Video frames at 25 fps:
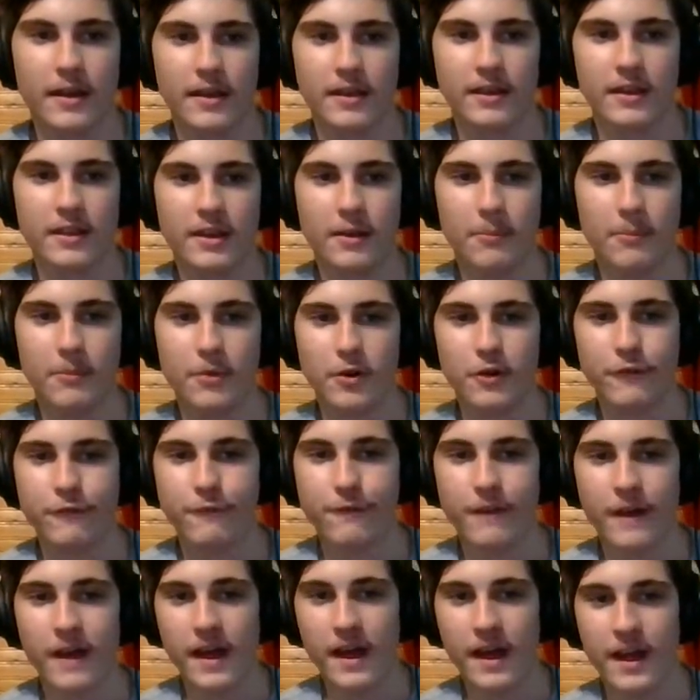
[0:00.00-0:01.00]
Number
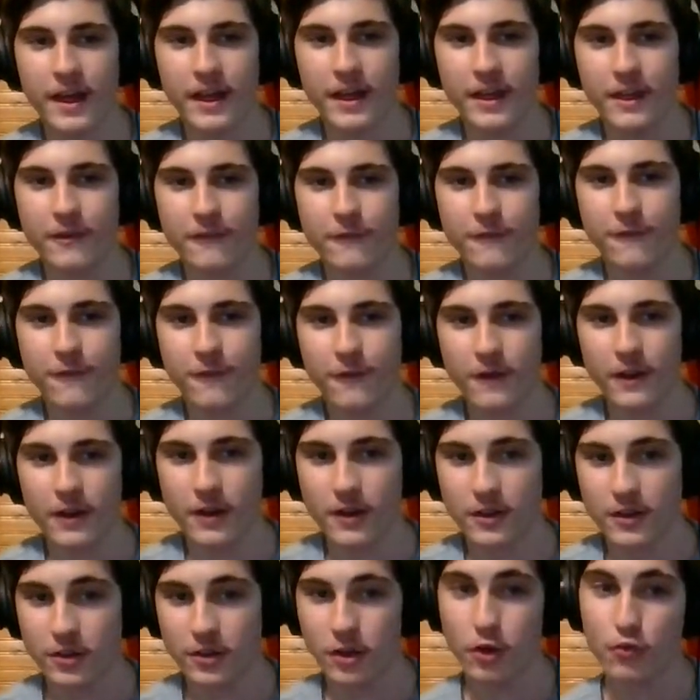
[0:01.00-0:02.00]
5,
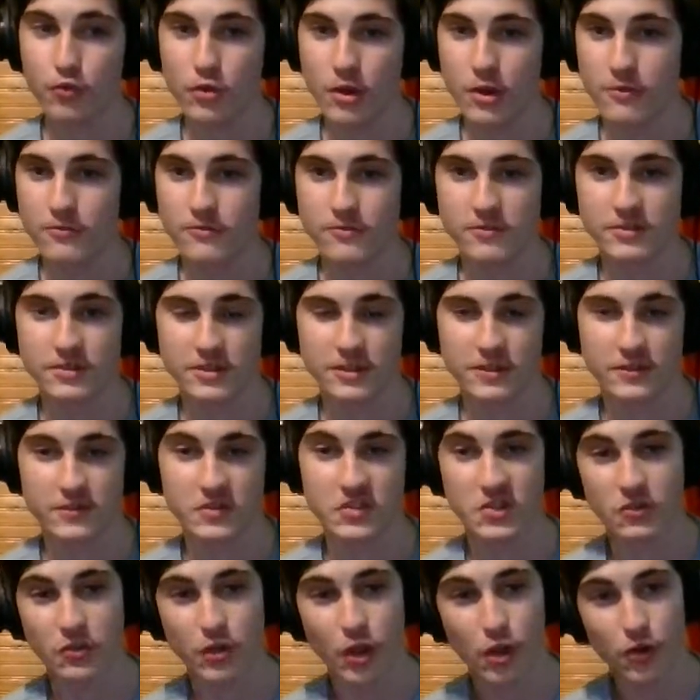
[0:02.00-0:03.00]
Go-Goat.
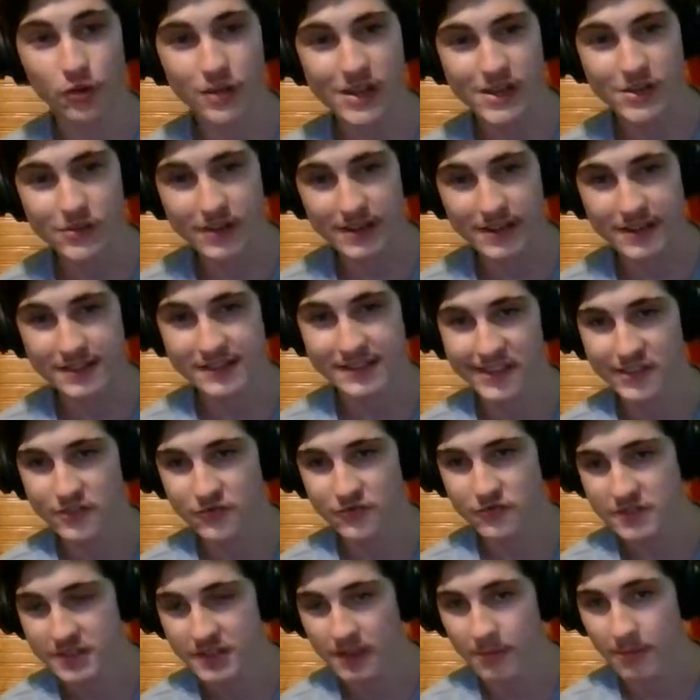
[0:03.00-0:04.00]
So Go-Goat is
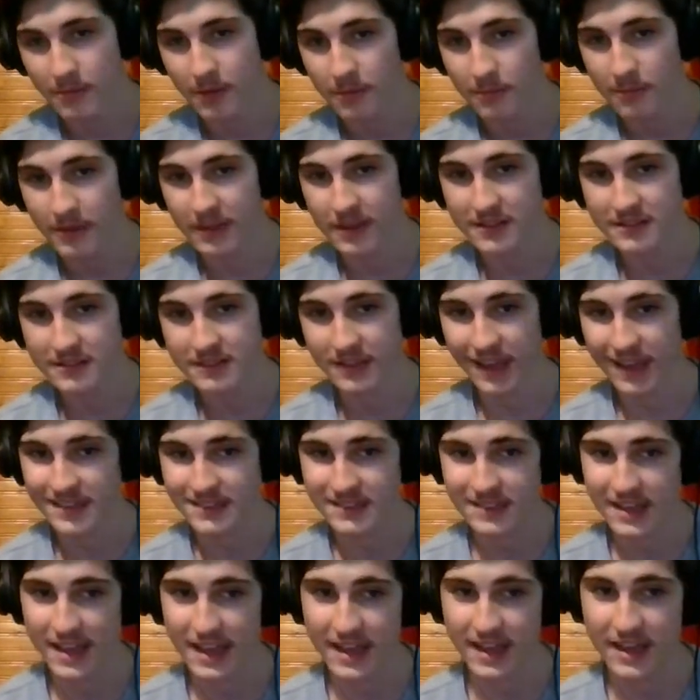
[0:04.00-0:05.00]
interesting to me because it's
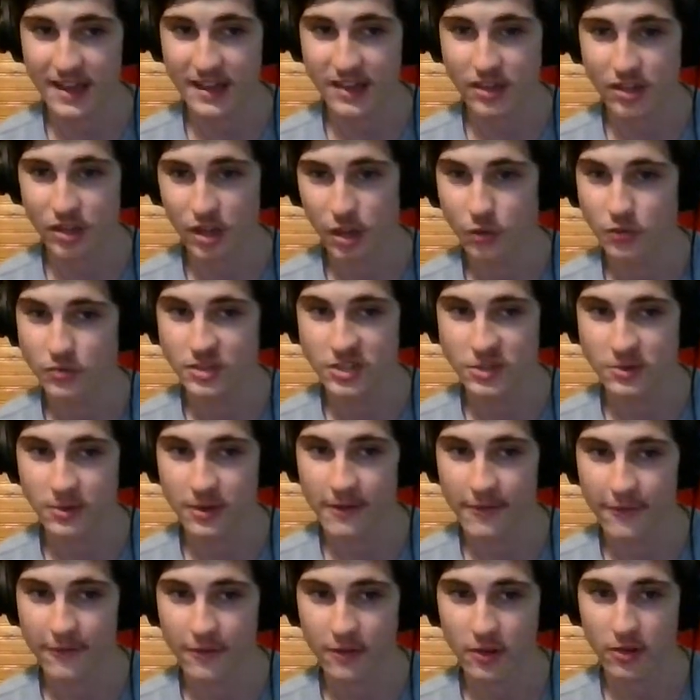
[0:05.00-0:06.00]
a goat
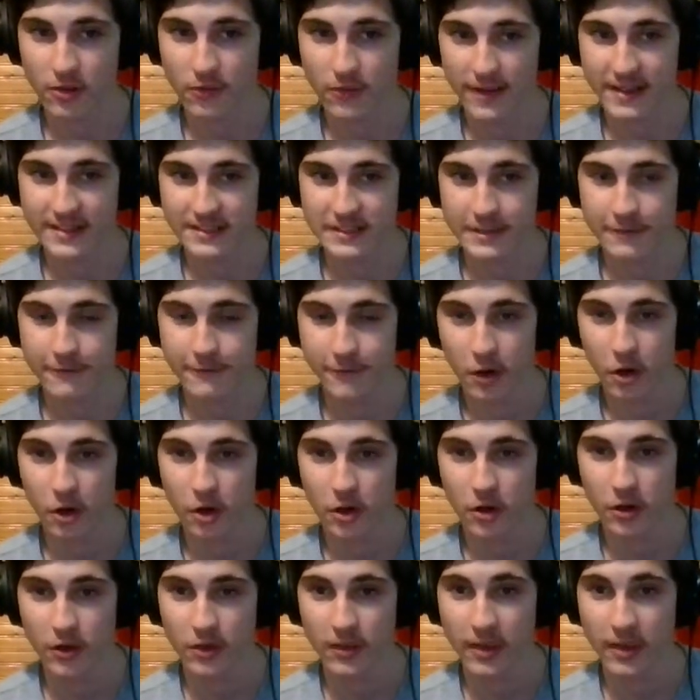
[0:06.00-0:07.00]
with grassy
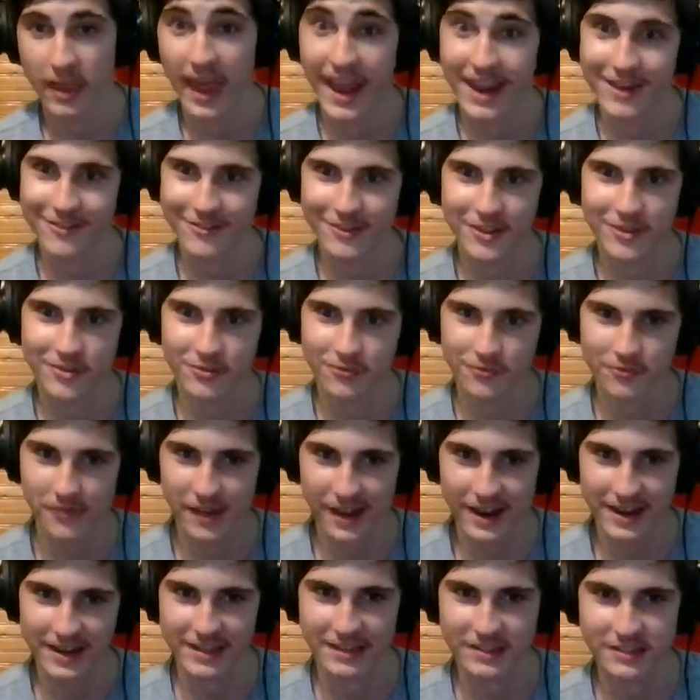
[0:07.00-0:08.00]
fur and you can
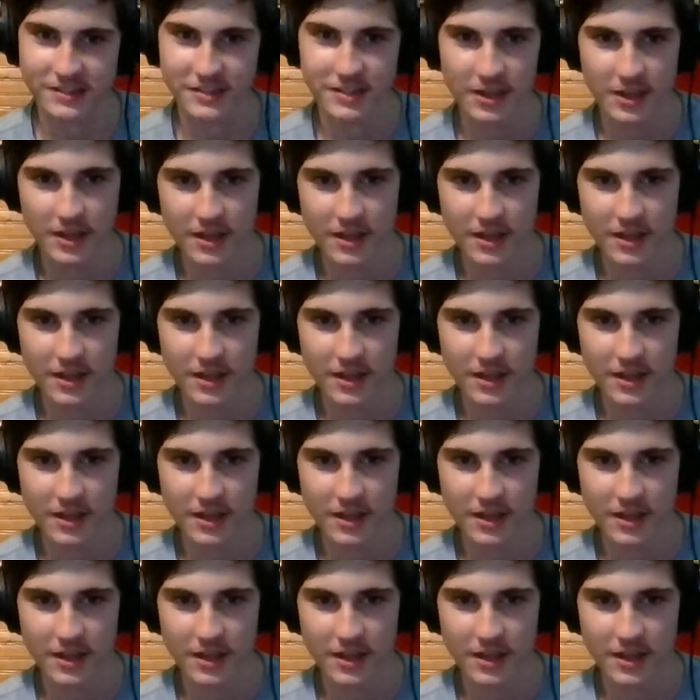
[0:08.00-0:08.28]
ride it.